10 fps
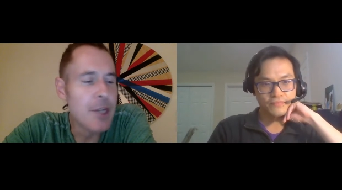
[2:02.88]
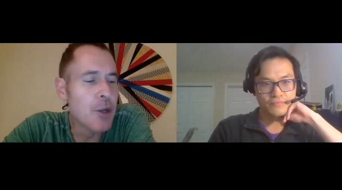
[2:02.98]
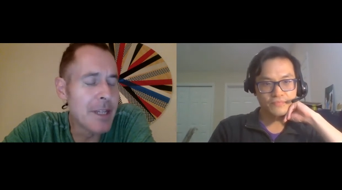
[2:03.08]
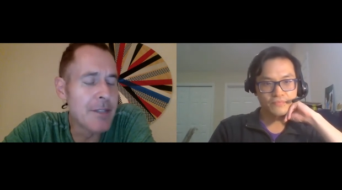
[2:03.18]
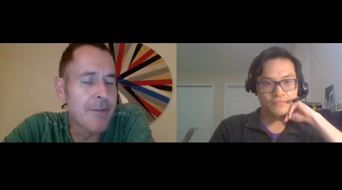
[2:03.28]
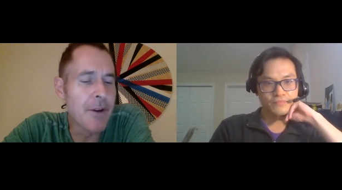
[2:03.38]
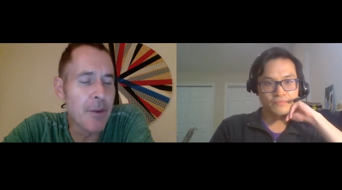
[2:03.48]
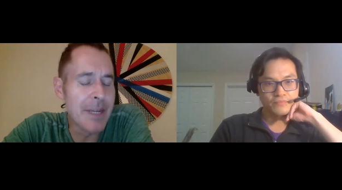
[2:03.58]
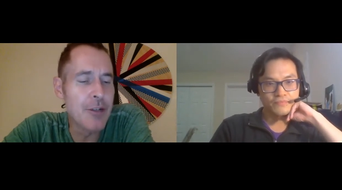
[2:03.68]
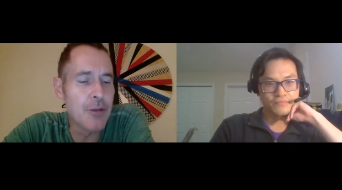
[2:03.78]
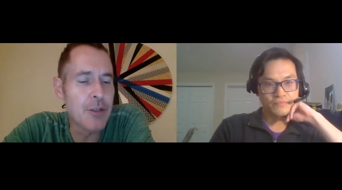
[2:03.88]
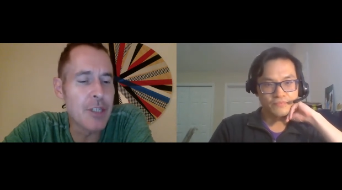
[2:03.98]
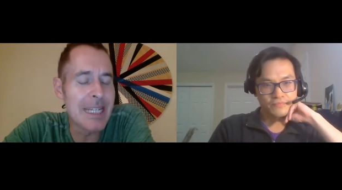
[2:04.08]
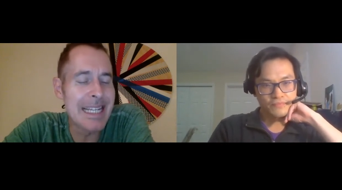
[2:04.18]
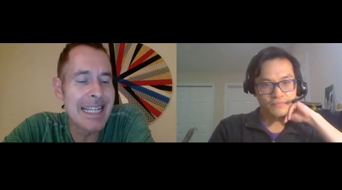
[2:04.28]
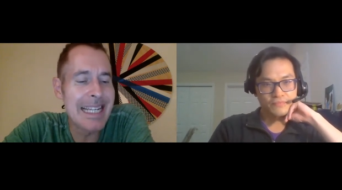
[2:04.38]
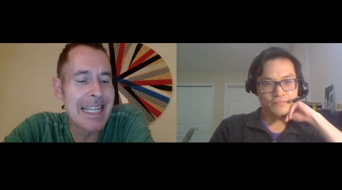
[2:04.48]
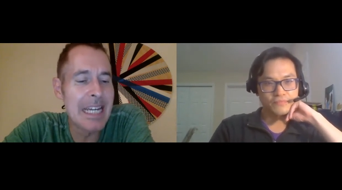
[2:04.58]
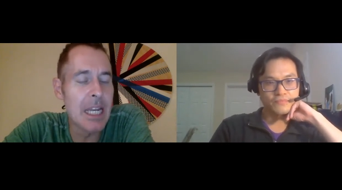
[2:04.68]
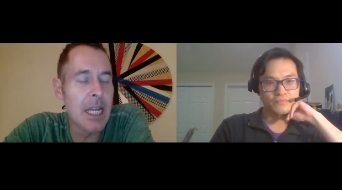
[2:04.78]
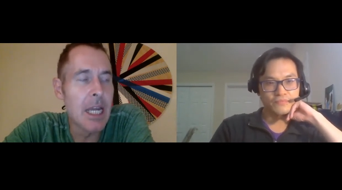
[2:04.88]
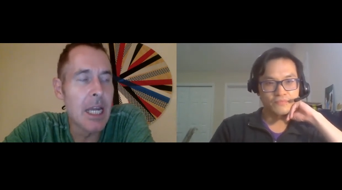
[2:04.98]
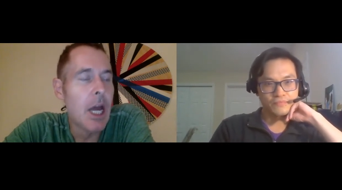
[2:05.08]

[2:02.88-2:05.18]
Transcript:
Speaker 1: know, it's very interesting in